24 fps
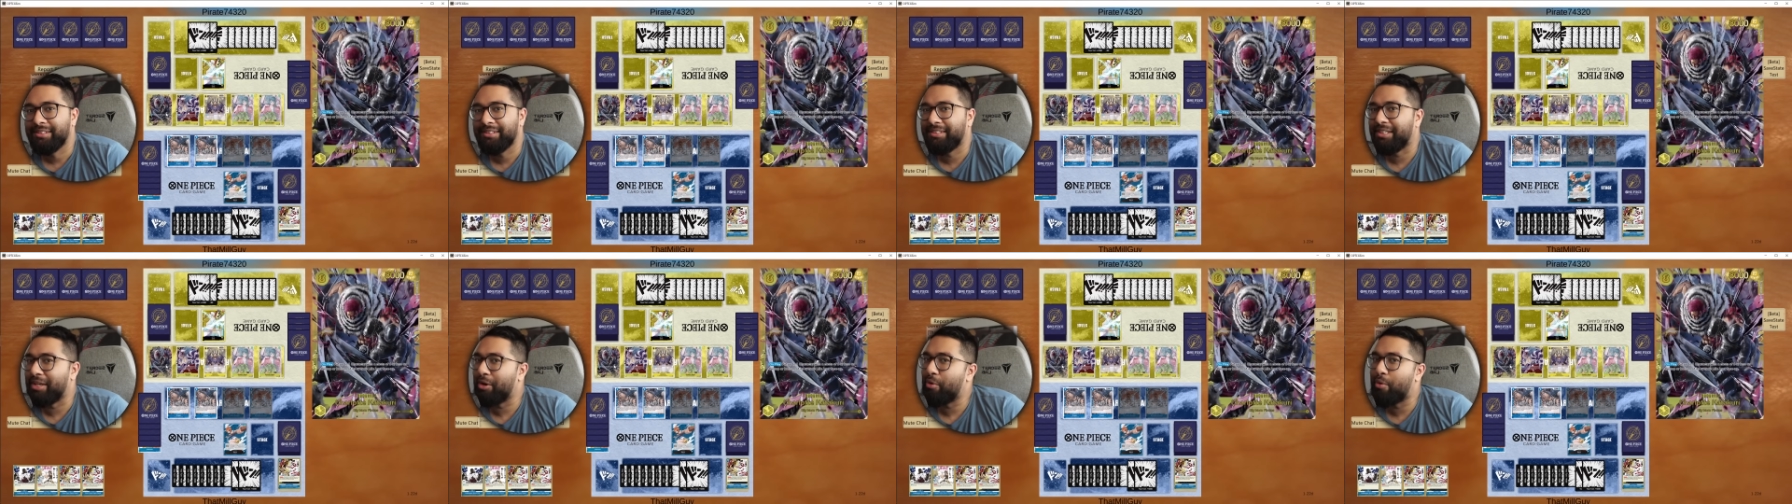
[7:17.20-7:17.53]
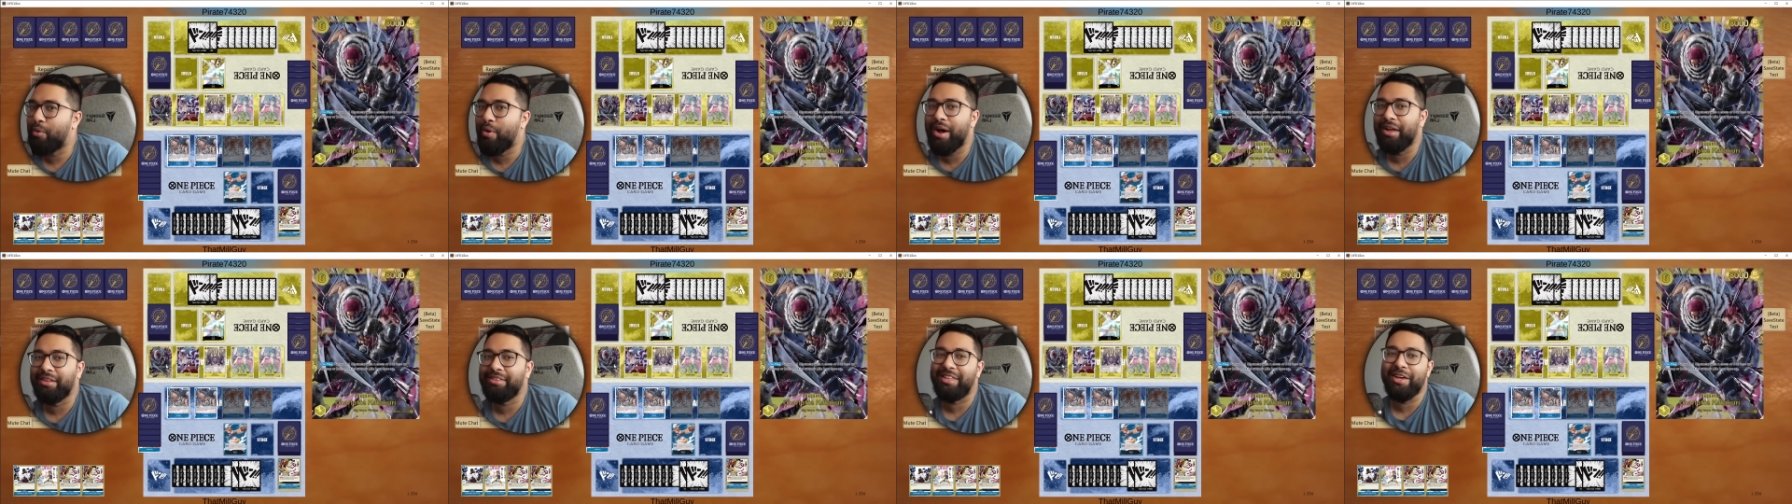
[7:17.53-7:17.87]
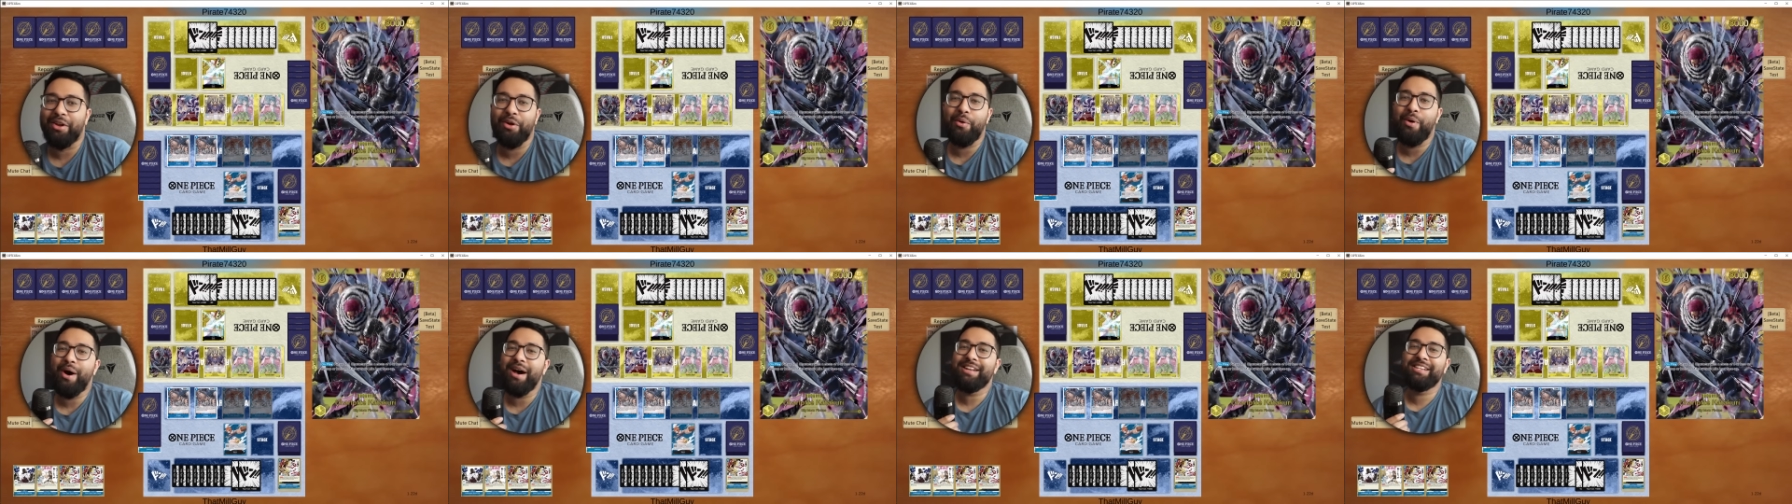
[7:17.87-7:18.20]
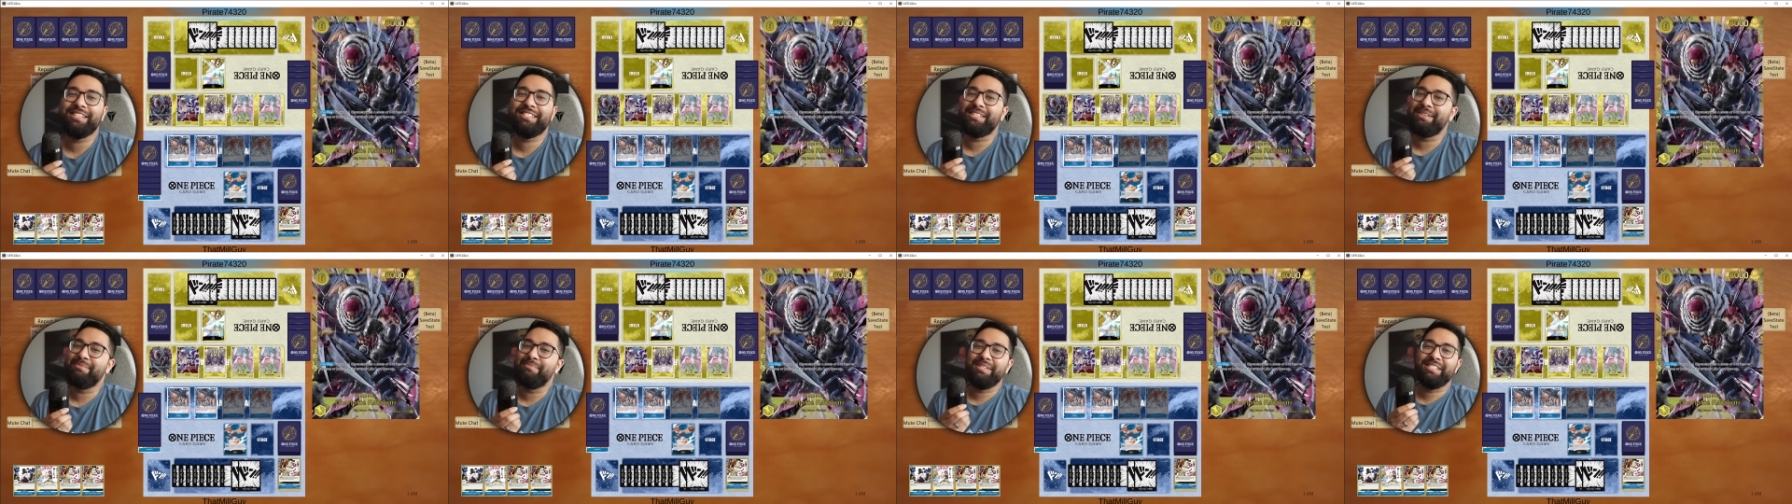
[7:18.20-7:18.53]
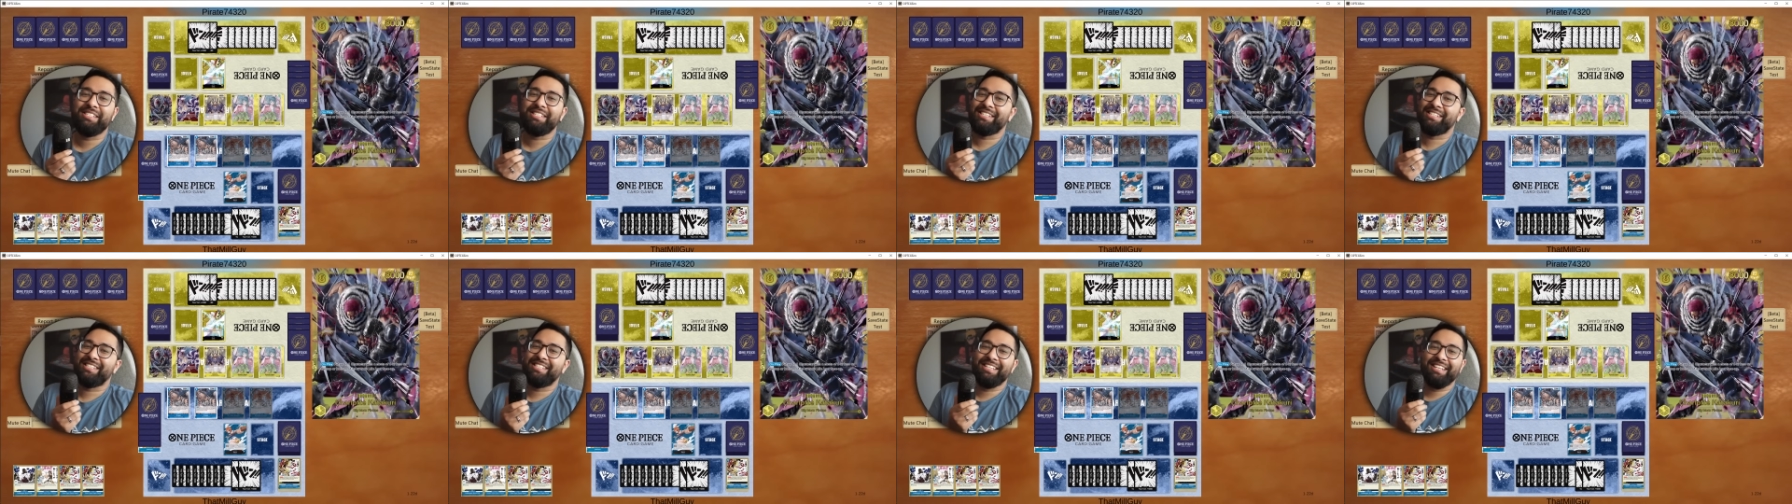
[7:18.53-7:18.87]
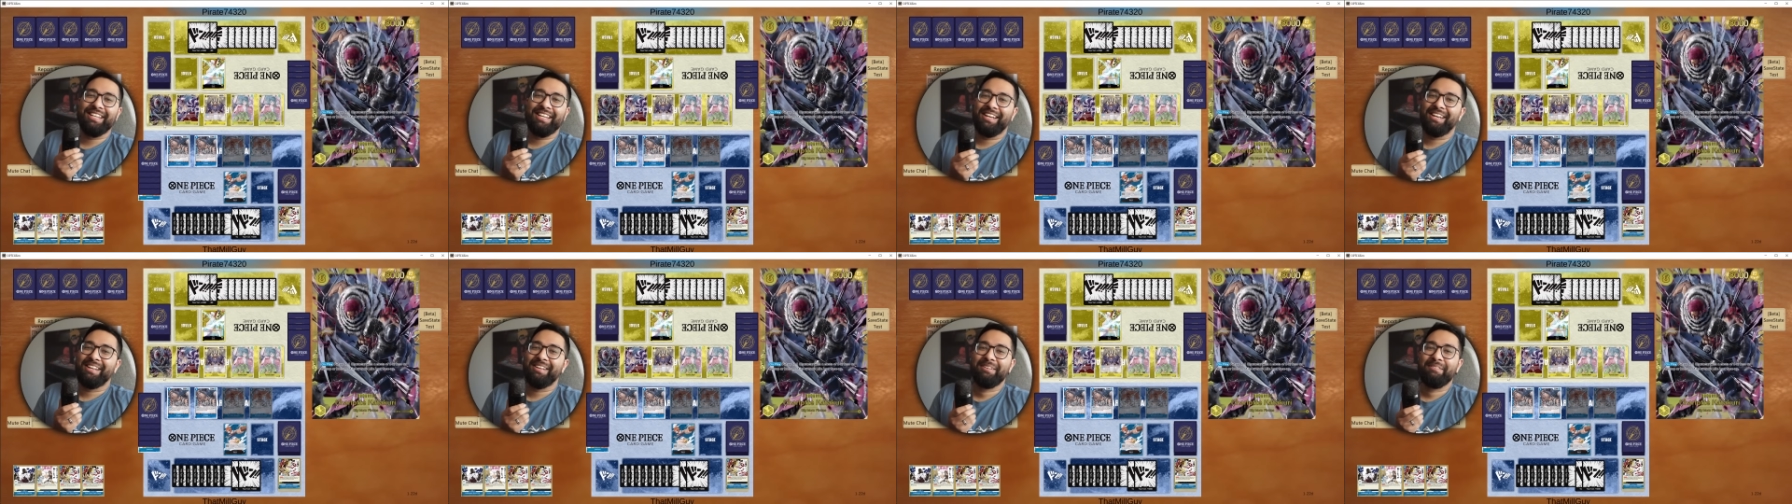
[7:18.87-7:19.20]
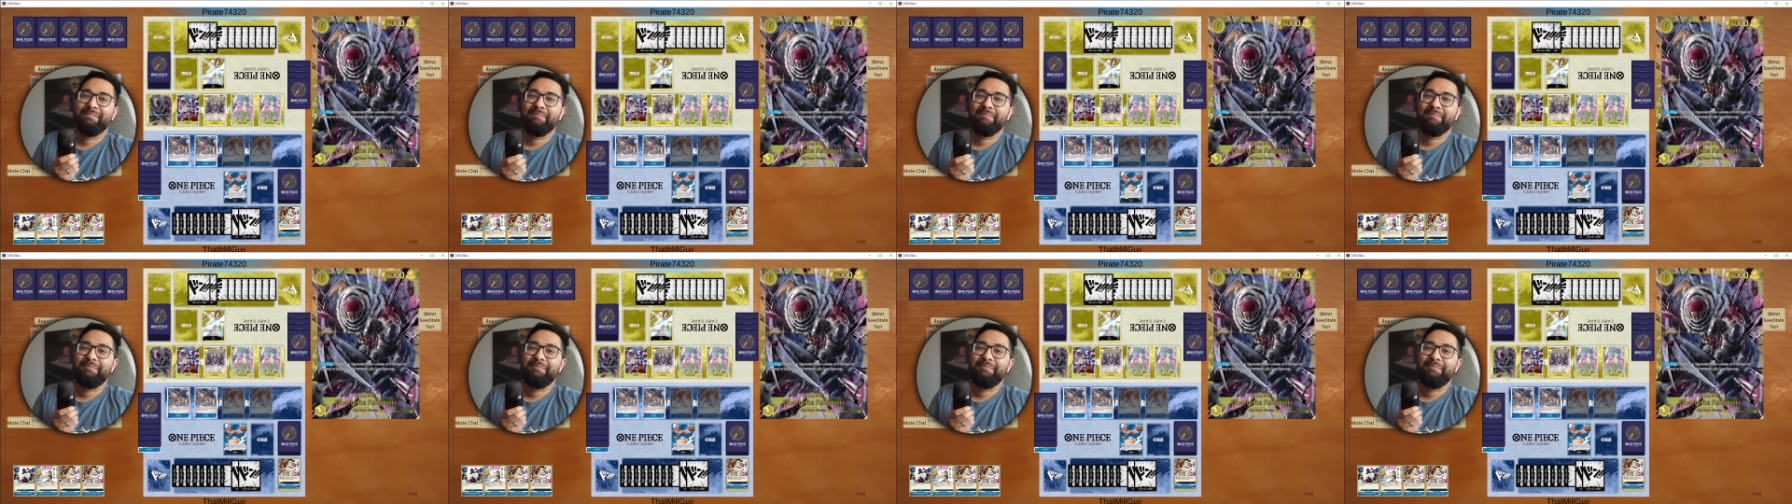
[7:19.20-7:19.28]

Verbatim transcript: They don't want they don't want to see me succeed.